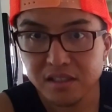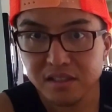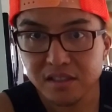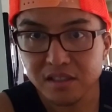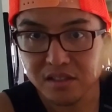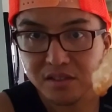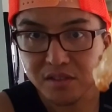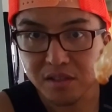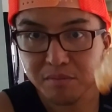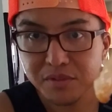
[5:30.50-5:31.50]
chicken
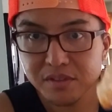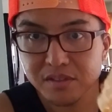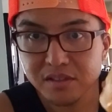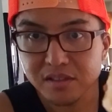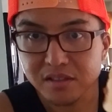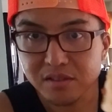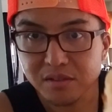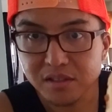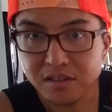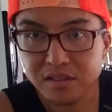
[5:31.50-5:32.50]
strips, as
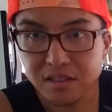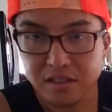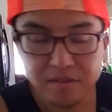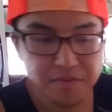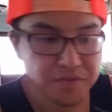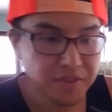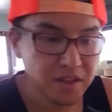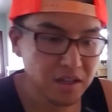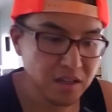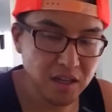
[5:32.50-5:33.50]
you can see.
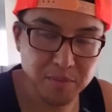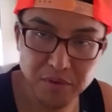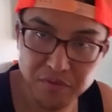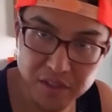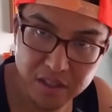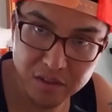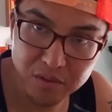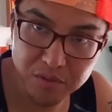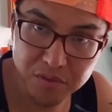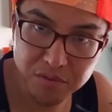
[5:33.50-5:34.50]
I've been vegan
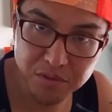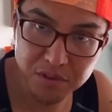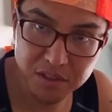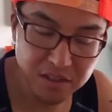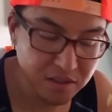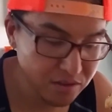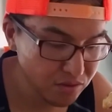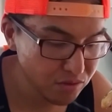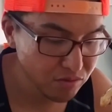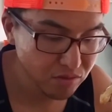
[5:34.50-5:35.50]
over 4
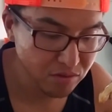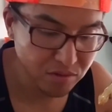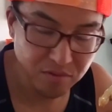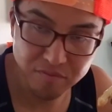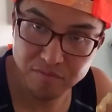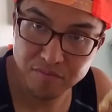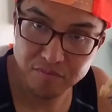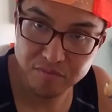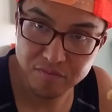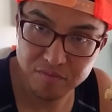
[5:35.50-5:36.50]
years, so
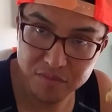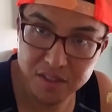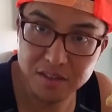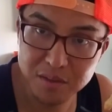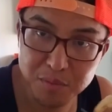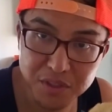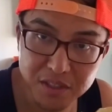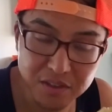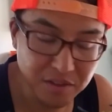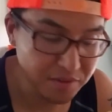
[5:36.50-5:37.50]
this is
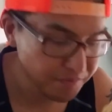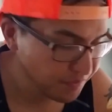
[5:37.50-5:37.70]
pretty good.